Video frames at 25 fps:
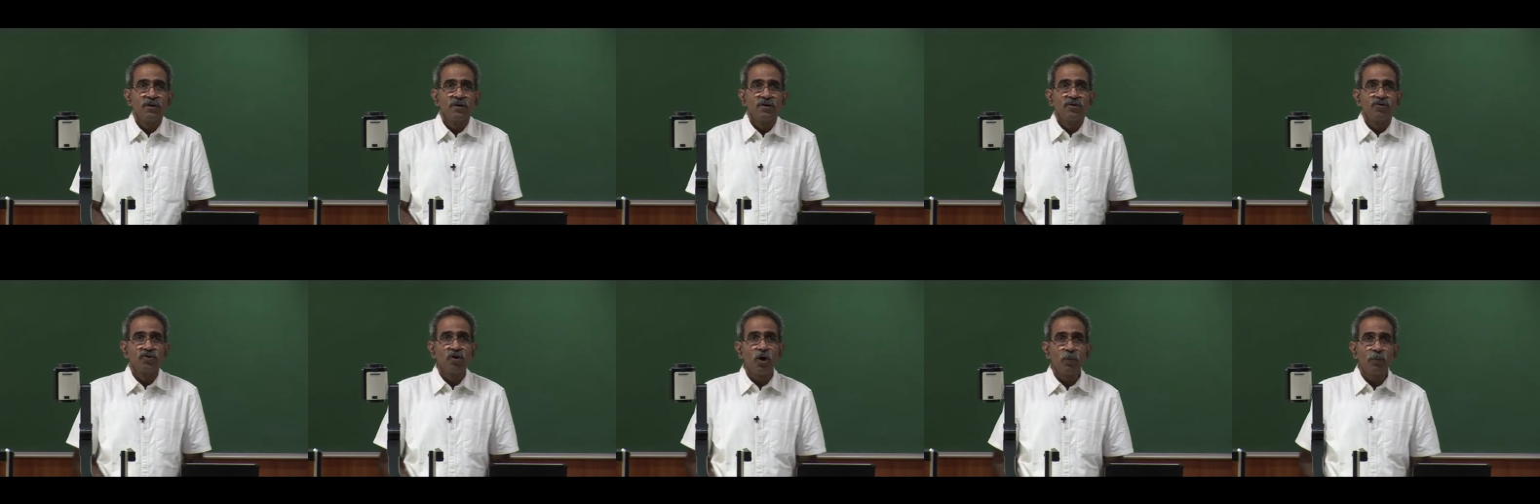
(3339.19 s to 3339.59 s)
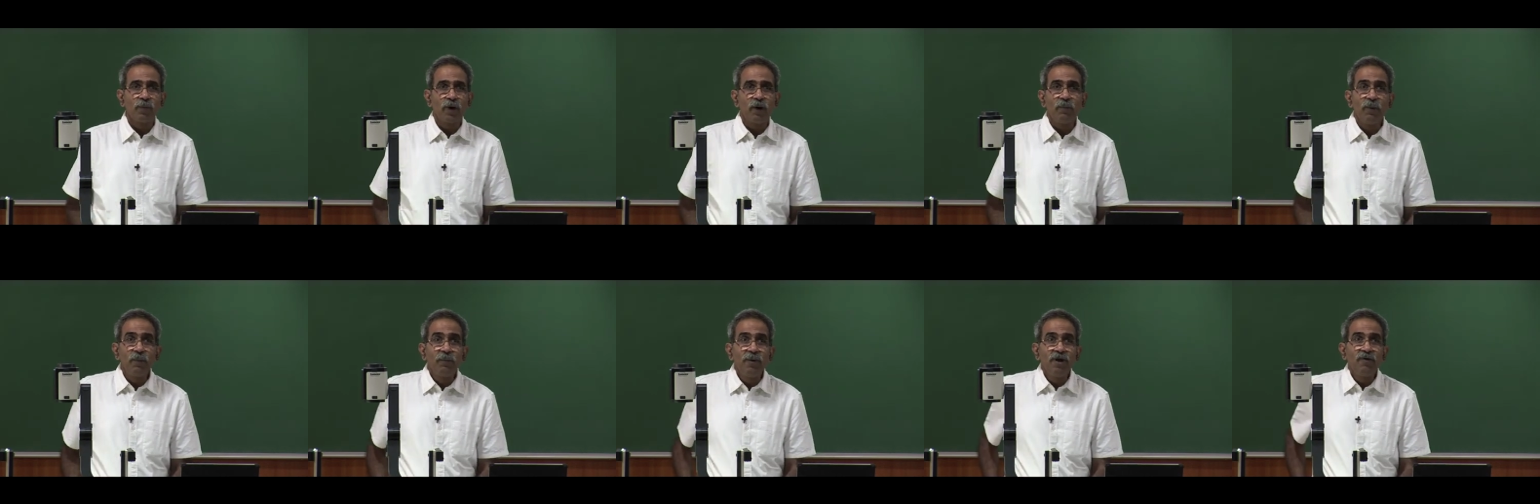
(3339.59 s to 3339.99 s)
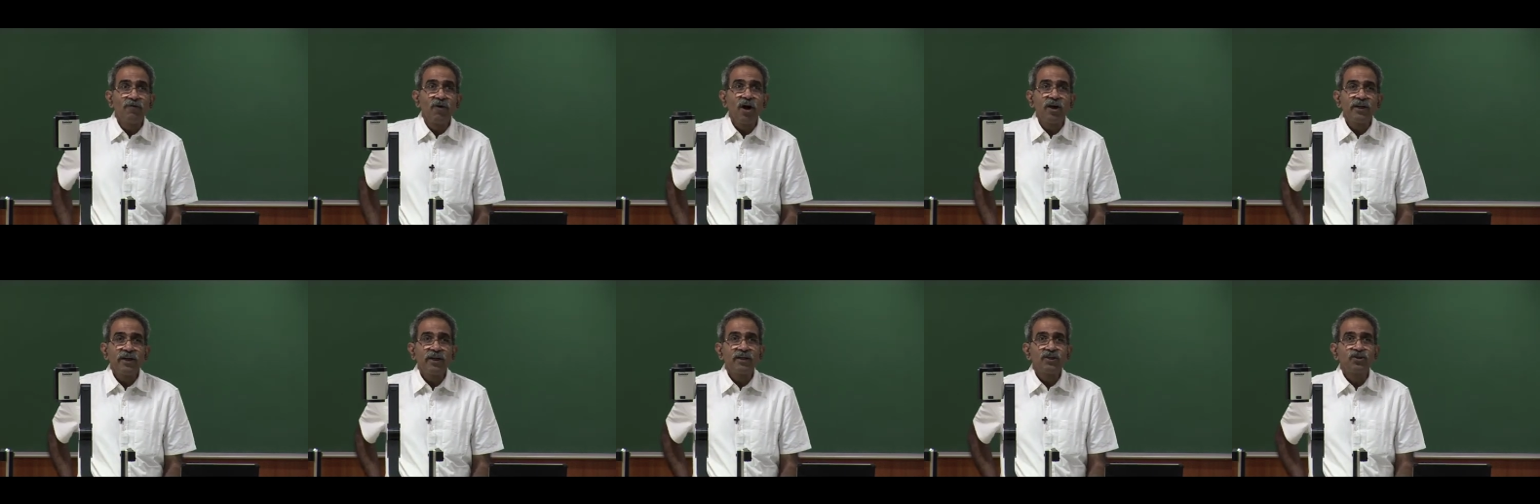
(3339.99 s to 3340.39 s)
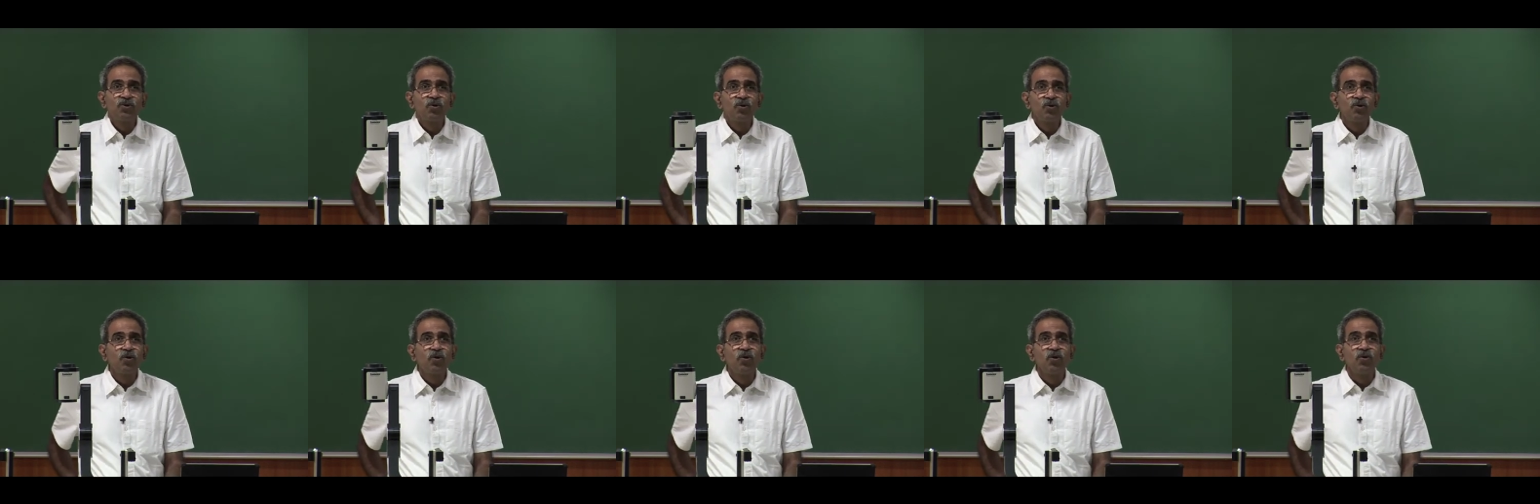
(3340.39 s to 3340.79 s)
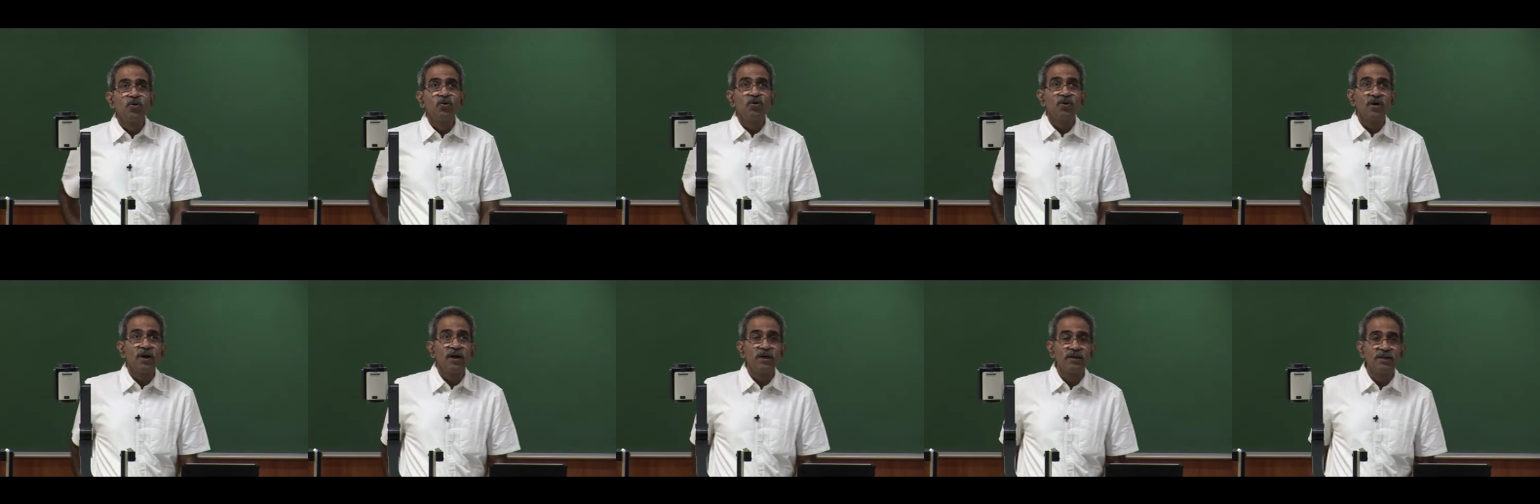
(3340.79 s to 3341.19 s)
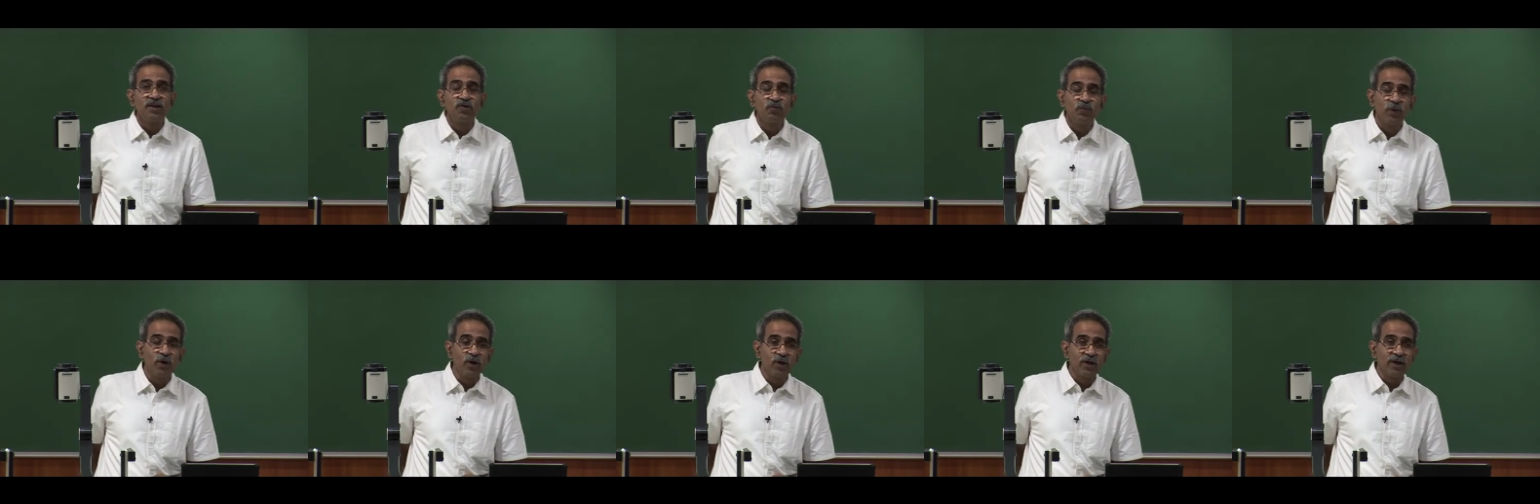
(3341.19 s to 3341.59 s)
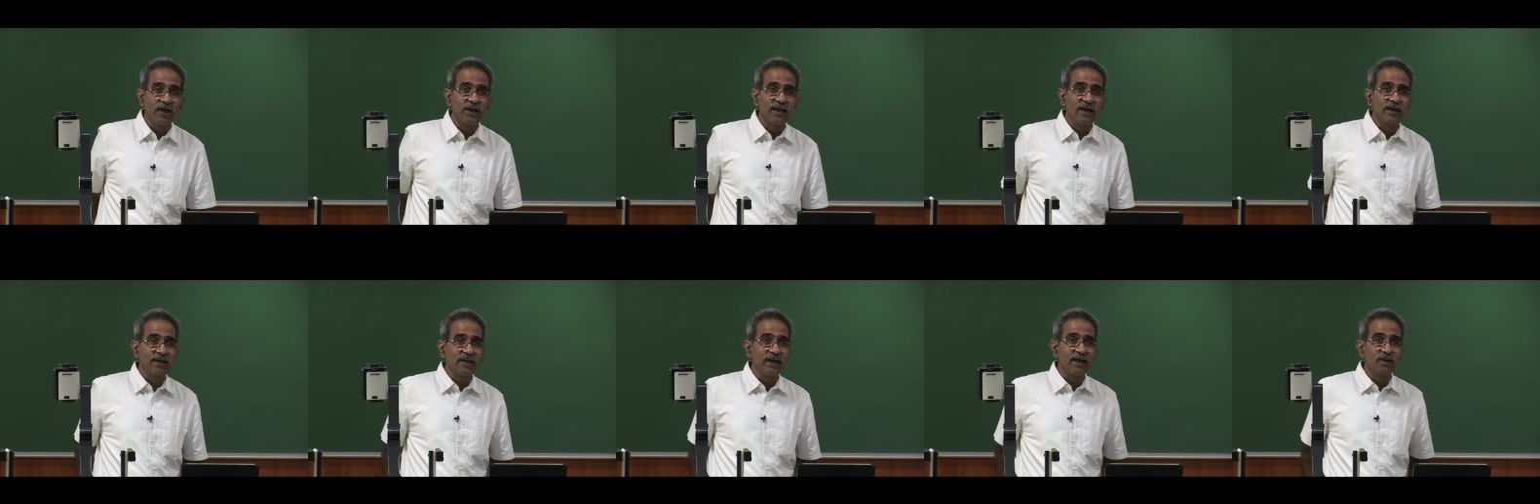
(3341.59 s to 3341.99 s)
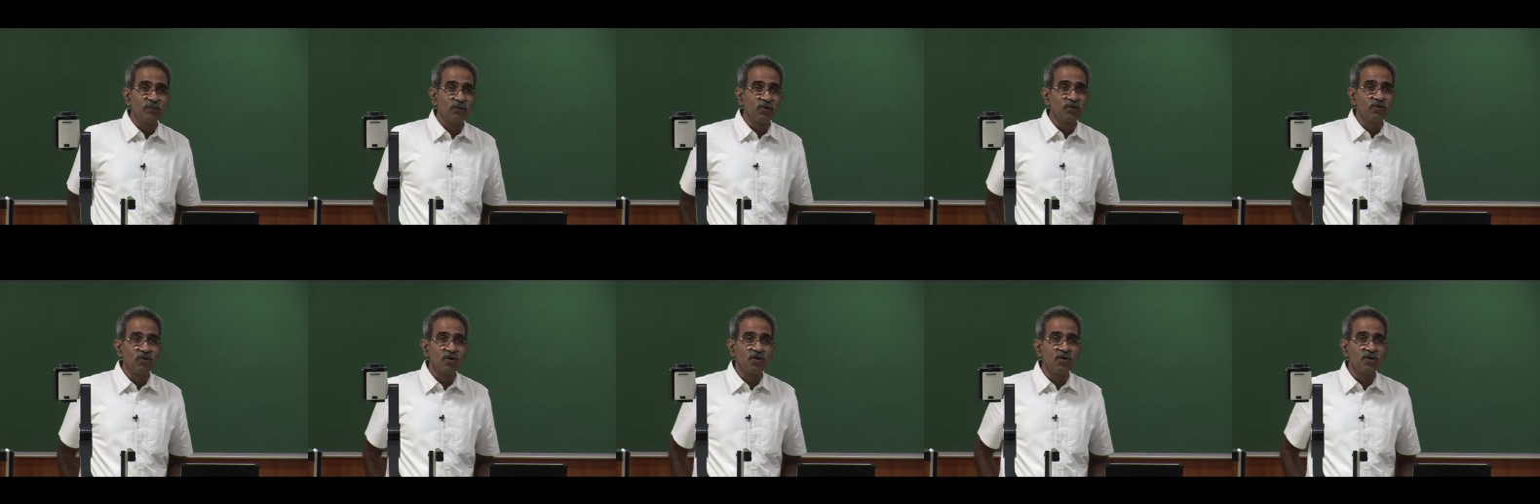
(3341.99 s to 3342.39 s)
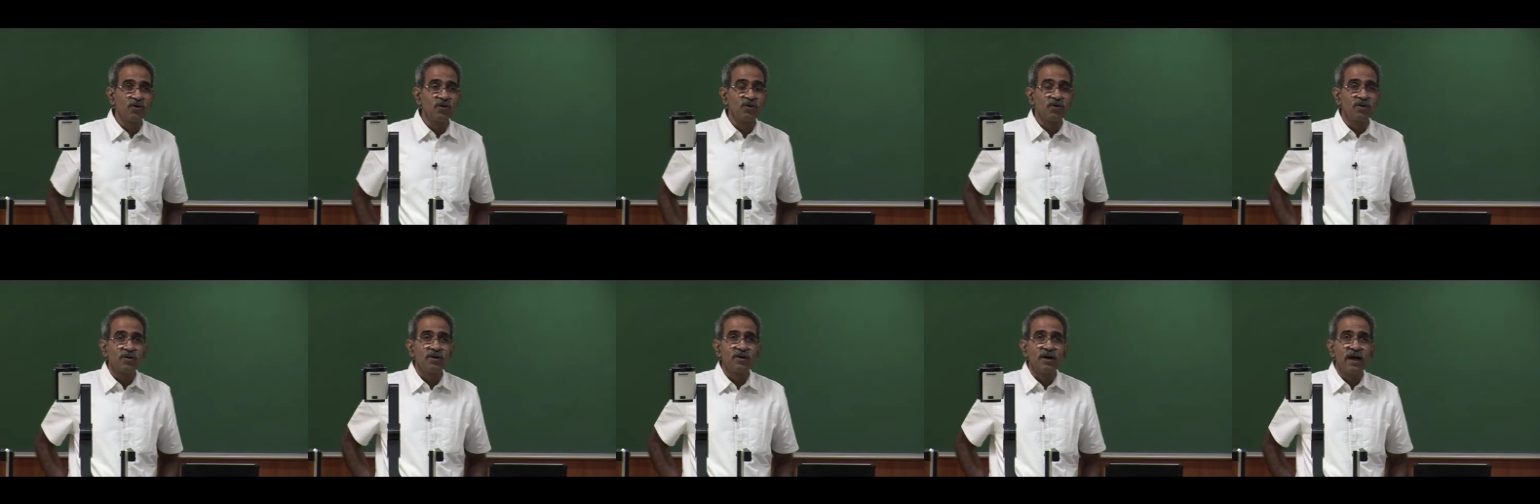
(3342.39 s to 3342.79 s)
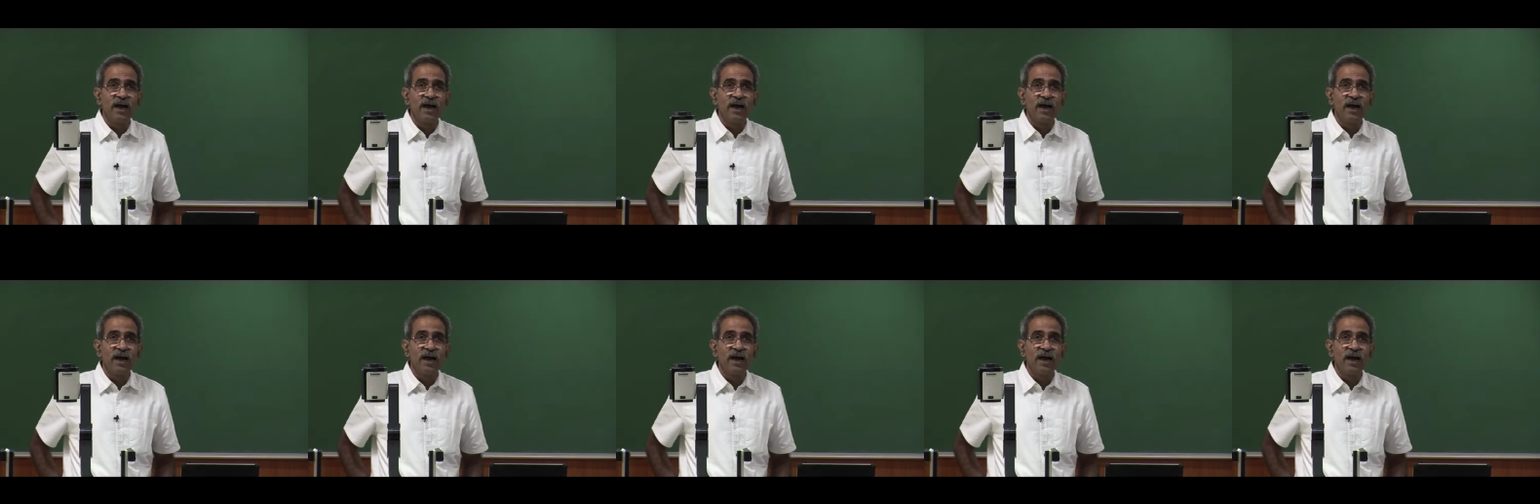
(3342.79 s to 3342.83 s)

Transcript: So, probably what I should do at this particular time is to